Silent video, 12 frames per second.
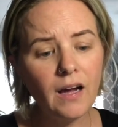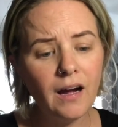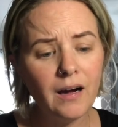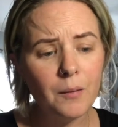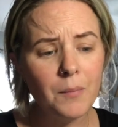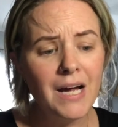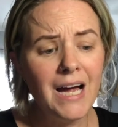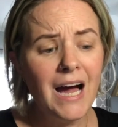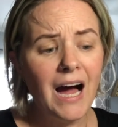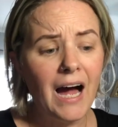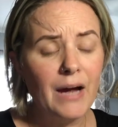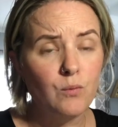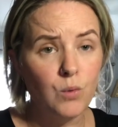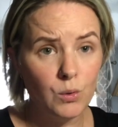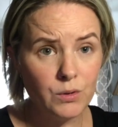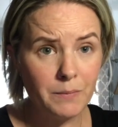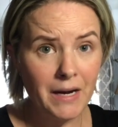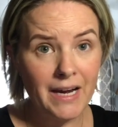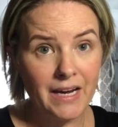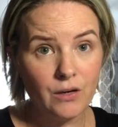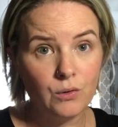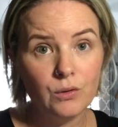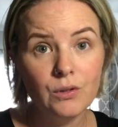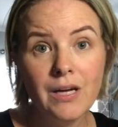Um, I rolled my
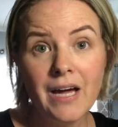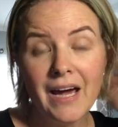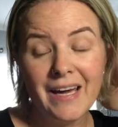ankle,